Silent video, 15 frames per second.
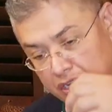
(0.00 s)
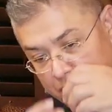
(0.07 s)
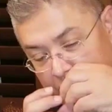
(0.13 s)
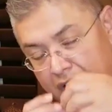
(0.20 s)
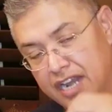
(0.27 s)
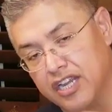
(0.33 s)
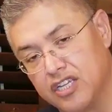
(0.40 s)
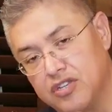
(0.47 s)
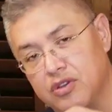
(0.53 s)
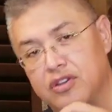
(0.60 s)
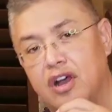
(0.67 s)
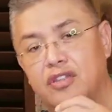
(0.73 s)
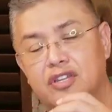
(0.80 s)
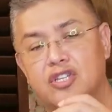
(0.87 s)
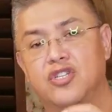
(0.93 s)
bite into it and
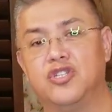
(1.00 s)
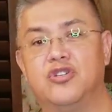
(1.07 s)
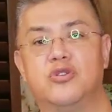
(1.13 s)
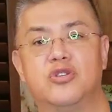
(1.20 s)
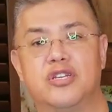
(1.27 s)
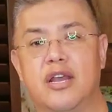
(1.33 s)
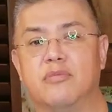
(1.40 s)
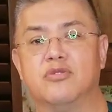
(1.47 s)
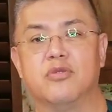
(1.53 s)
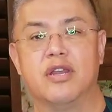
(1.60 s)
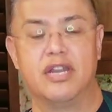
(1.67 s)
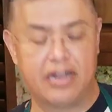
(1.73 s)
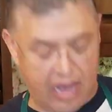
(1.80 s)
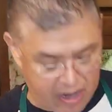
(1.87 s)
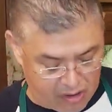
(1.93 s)
all this juice comes running
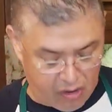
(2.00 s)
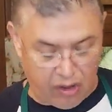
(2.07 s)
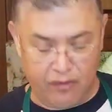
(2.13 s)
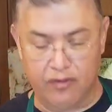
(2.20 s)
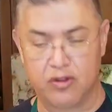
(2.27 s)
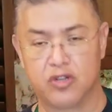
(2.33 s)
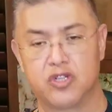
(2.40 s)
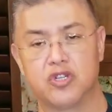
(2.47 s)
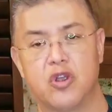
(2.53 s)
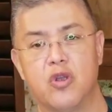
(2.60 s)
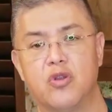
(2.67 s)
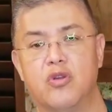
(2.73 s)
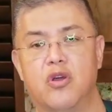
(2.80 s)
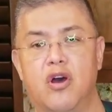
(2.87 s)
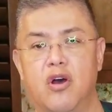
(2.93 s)
out all over your shirt
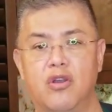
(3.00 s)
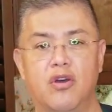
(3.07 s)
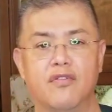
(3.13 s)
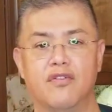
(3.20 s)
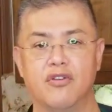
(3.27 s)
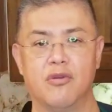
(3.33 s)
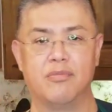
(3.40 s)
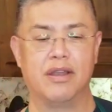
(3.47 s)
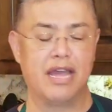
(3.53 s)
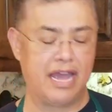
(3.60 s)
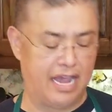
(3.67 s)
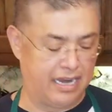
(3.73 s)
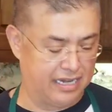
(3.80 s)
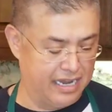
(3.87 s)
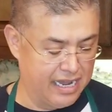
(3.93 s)
or all over your
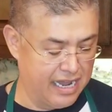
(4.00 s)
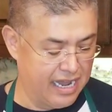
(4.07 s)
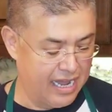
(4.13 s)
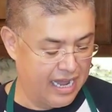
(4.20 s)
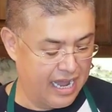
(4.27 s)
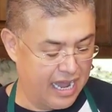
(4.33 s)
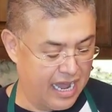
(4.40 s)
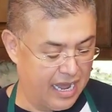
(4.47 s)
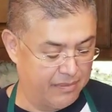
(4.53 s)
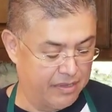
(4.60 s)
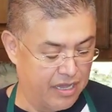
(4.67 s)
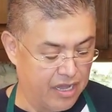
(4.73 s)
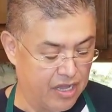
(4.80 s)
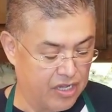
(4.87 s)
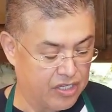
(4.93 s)
plate.
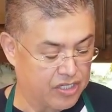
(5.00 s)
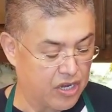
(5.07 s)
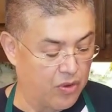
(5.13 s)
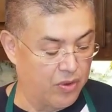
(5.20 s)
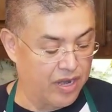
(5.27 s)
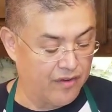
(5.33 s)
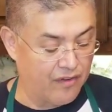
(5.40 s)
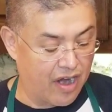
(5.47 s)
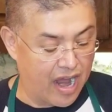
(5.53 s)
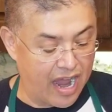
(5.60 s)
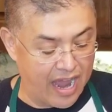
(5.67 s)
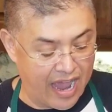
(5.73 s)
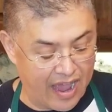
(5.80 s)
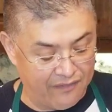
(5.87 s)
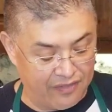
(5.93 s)
So whenever I
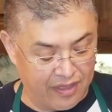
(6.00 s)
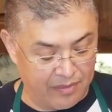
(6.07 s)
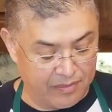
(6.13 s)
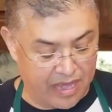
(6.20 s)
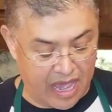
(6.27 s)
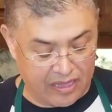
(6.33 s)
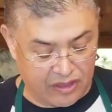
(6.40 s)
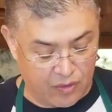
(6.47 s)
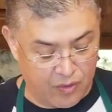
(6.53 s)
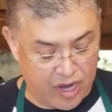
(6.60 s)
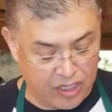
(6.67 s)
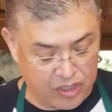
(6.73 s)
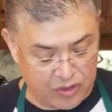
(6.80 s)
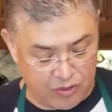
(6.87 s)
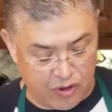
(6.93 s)
have them at the
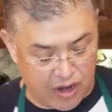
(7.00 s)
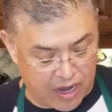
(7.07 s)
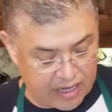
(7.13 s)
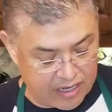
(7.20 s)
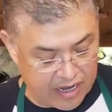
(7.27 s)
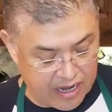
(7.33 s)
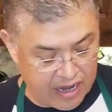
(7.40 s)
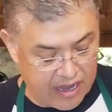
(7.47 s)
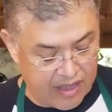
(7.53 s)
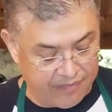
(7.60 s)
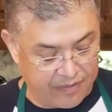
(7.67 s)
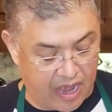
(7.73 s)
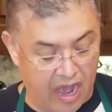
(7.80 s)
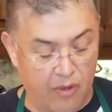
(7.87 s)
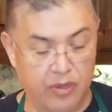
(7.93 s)
restaurant,
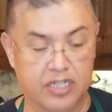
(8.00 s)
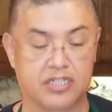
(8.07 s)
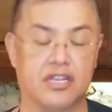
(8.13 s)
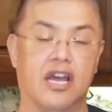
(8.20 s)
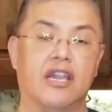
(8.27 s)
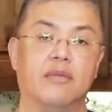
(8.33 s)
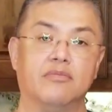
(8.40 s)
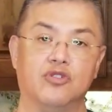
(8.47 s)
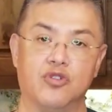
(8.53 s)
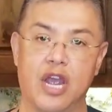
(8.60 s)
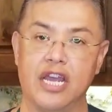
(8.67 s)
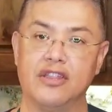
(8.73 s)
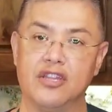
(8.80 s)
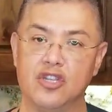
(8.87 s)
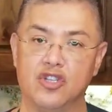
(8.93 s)
I always tell them
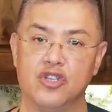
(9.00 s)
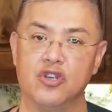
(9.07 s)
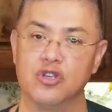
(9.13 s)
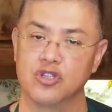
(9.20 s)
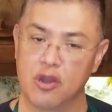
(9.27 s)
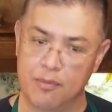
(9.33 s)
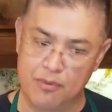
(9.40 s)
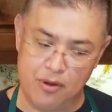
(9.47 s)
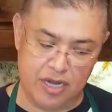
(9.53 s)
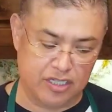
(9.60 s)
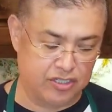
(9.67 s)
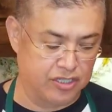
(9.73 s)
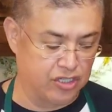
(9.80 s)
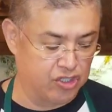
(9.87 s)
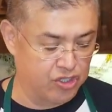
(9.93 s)
drain the juice or press
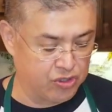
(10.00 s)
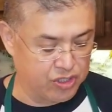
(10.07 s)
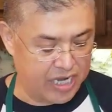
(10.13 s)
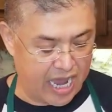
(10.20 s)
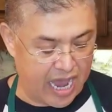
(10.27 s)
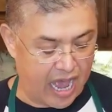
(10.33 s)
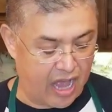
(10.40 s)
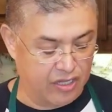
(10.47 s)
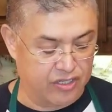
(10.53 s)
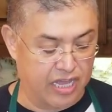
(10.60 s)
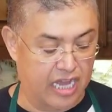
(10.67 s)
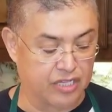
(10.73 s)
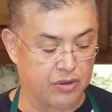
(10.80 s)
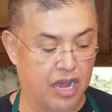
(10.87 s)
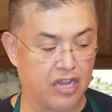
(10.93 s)
the juice out. So
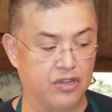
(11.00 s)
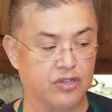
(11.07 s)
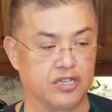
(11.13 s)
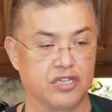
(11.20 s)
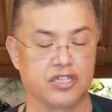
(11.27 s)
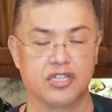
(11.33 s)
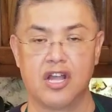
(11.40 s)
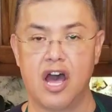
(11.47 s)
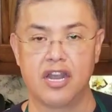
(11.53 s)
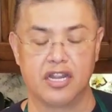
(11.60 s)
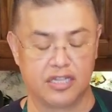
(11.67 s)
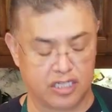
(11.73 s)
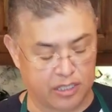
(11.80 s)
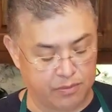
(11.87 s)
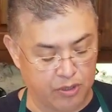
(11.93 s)
that's why I use a slotted
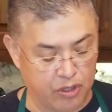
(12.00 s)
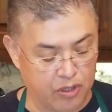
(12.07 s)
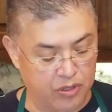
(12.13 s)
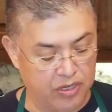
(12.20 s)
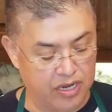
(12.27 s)
spoon.